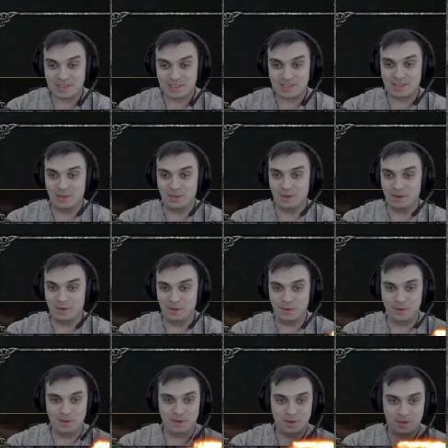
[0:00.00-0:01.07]

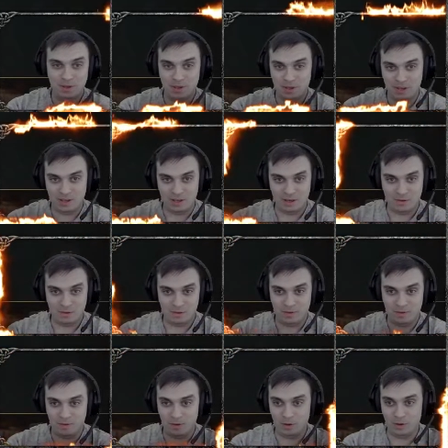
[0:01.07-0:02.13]
So you
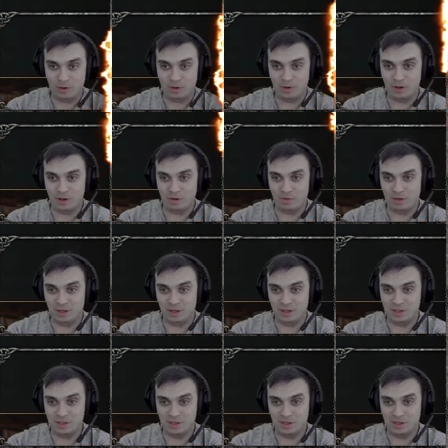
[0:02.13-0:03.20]
if you own any of
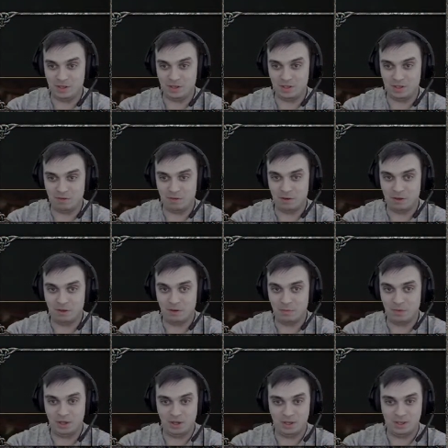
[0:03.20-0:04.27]
these, there's definitely going to
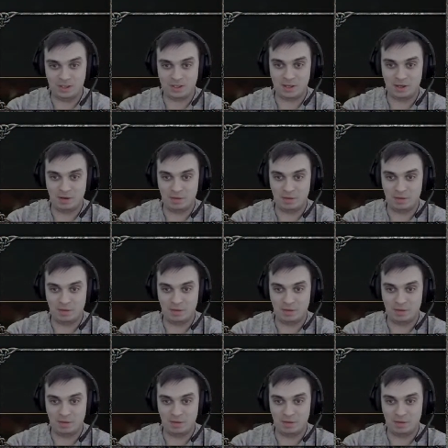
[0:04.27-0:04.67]
be a discounted